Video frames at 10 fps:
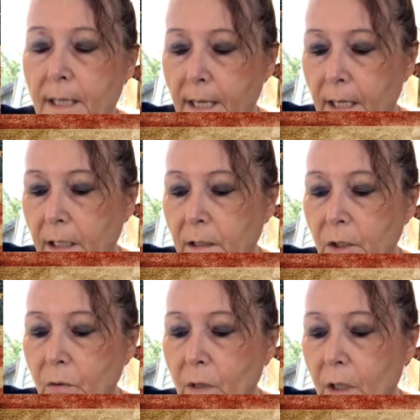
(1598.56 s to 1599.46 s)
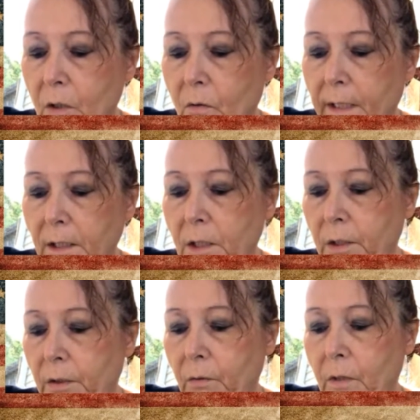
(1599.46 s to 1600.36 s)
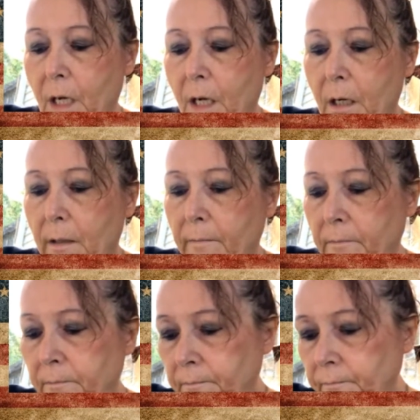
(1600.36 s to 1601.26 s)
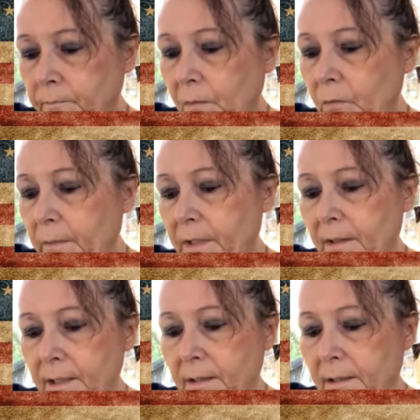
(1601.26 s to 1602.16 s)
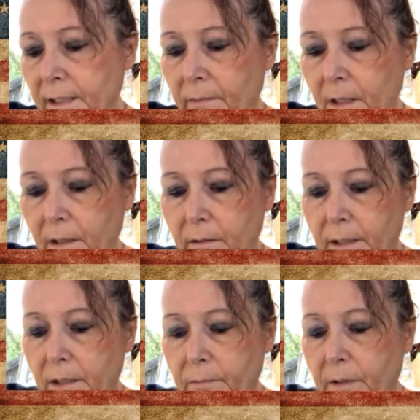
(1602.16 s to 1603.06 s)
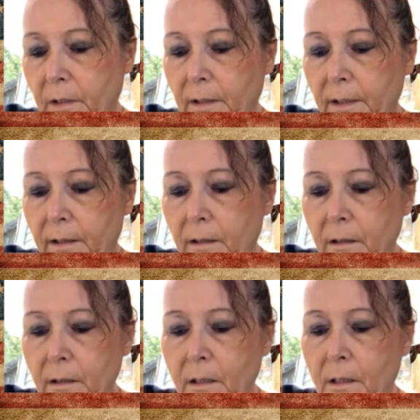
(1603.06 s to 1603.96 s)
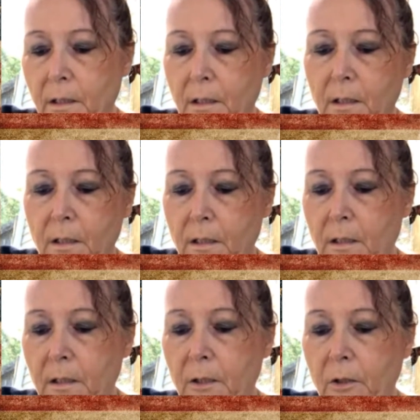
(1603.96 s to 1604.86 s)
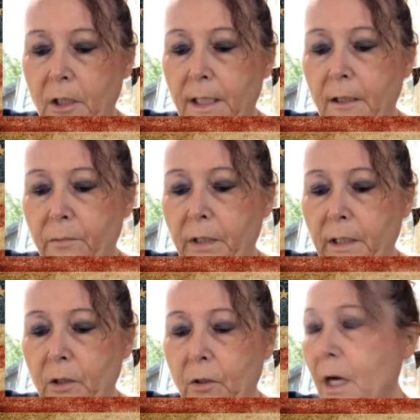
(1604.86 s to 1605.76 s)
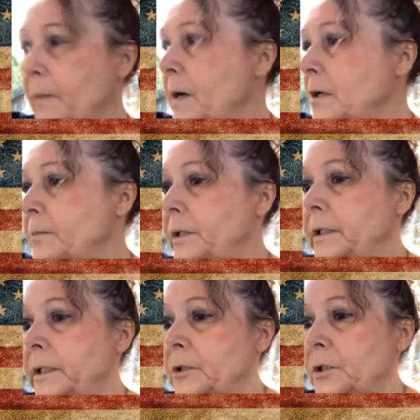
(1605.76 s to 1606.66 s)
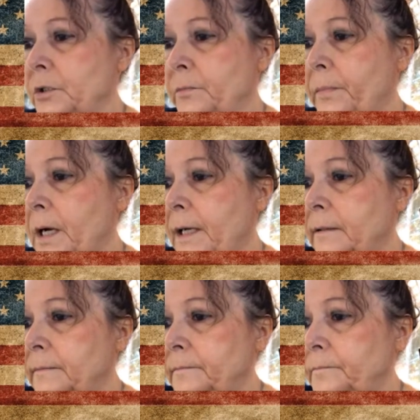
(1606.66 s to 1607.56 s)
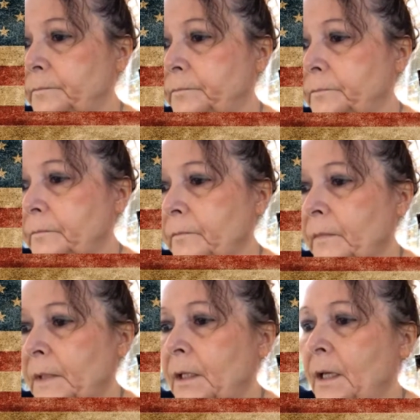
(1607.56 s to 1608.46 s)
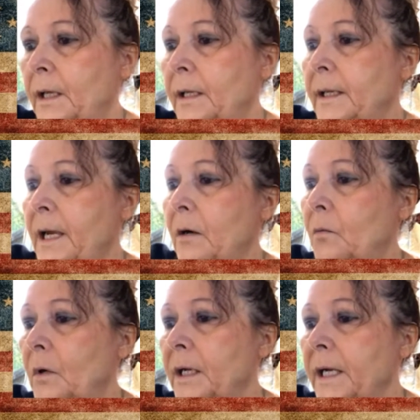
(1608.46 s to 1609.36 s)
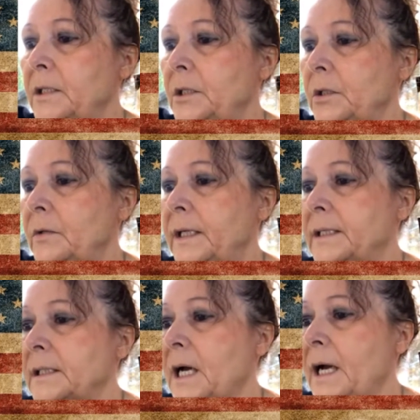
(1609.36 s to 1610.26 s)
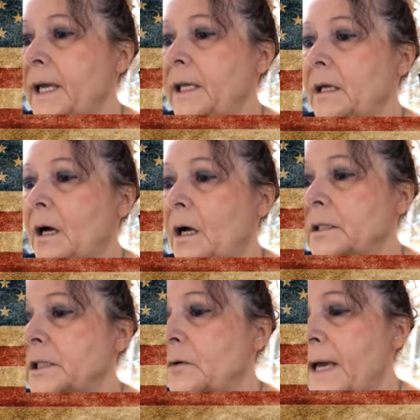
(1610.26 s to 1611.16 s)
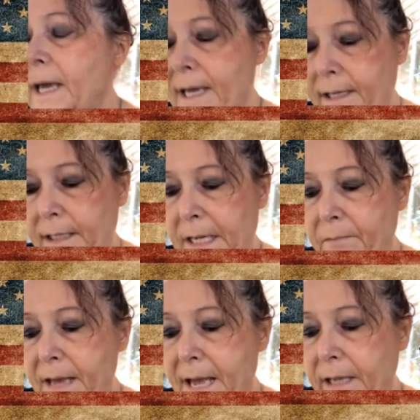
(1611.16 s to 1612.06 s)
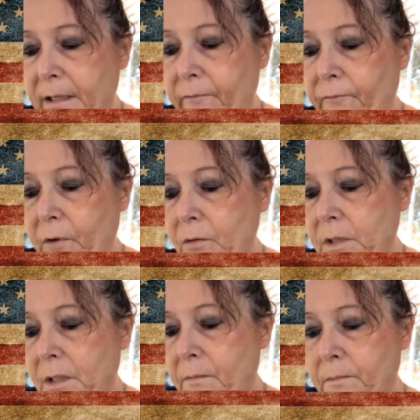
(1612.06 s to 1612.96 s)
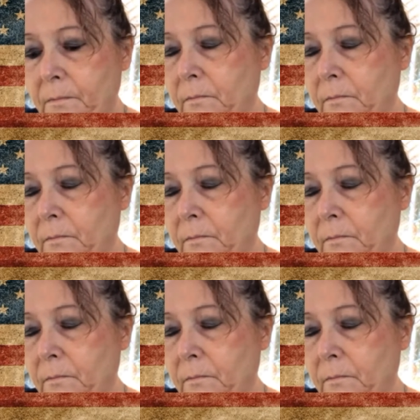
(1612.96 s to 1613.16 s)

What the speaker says: And you are going to, wait a minute, that's the same color I just put on there. You're gonna either put it in your crock pot or put it in your soup pot. Now, what I do is I also add a bag of frozen